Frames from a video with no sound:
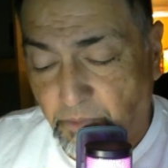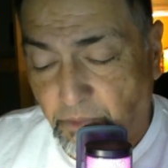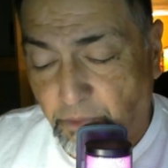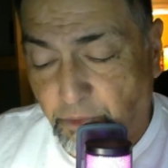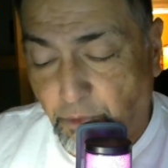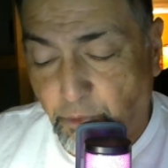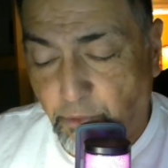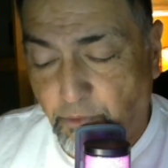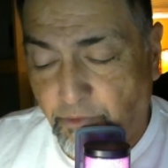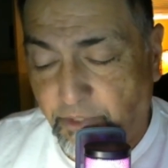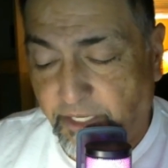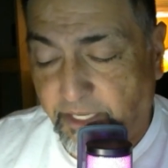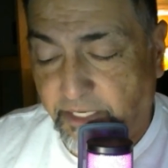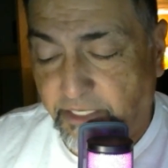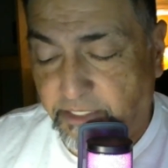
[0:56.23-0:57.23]
through
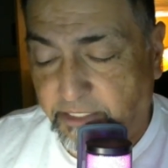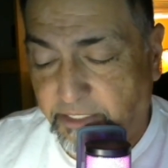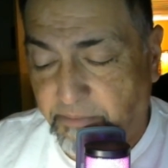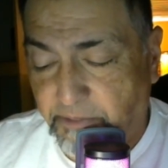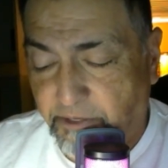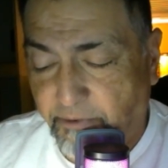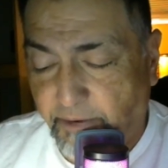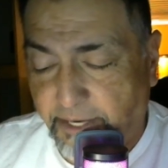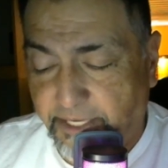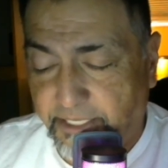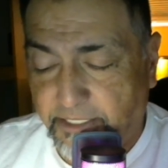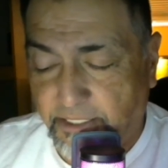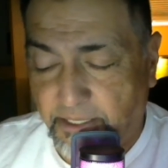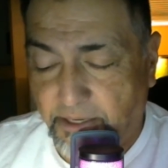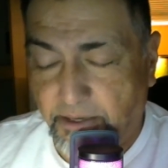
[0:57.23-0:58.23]
the democratic
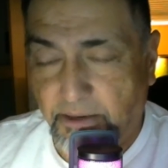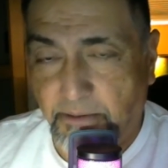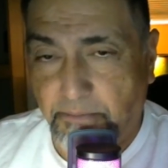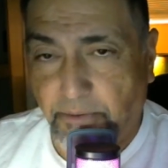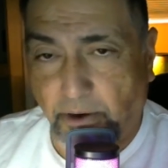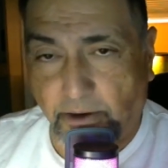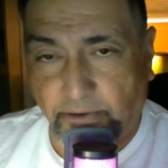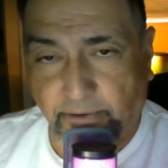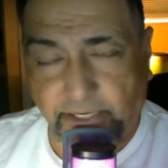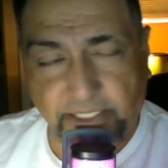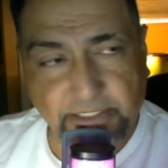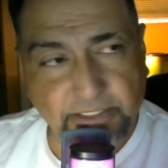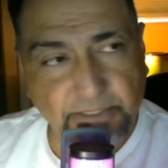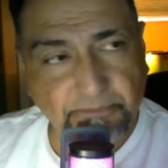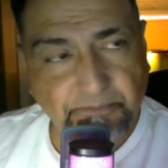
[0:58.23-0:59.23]
progress.